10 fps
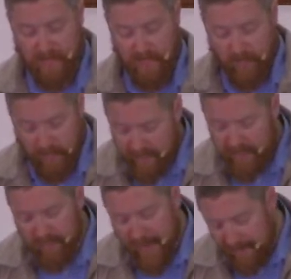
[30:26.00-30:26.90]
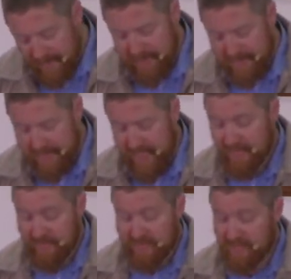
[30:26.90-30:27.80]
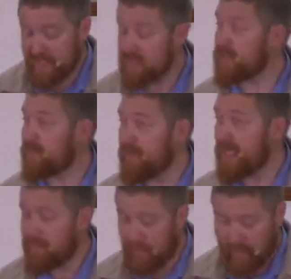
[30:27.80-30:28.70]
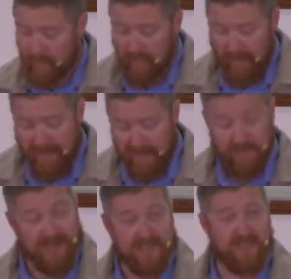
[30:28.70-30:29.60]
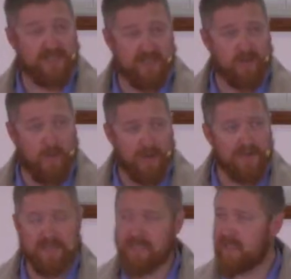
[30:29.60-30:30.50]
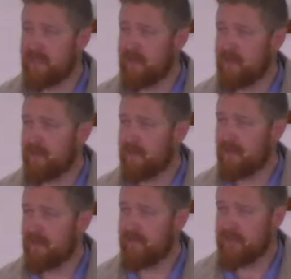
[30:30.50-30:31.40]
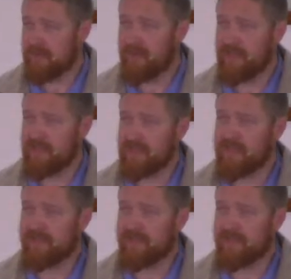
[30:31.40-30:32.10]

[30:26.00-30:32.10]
Where in the Bible does it say that the sins of the people are unrelated to the quality of its rulers?